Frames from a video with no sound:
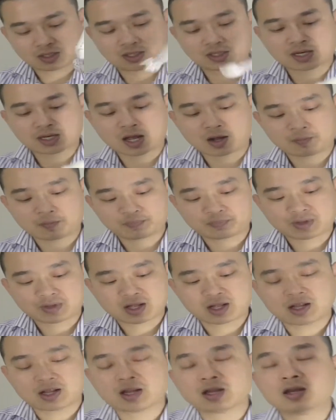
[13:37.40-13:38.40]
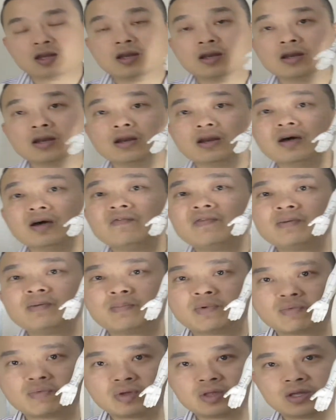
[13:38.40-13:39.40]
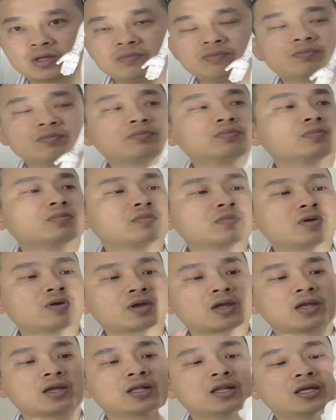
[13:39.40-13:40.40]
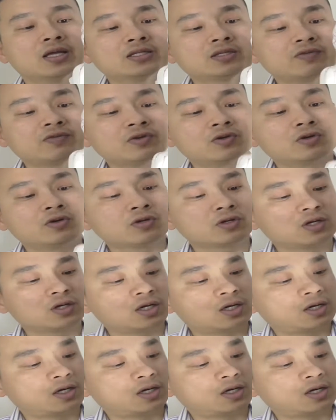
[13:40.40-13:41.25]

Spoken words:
Now, liver meridian. Okay, let's have a look.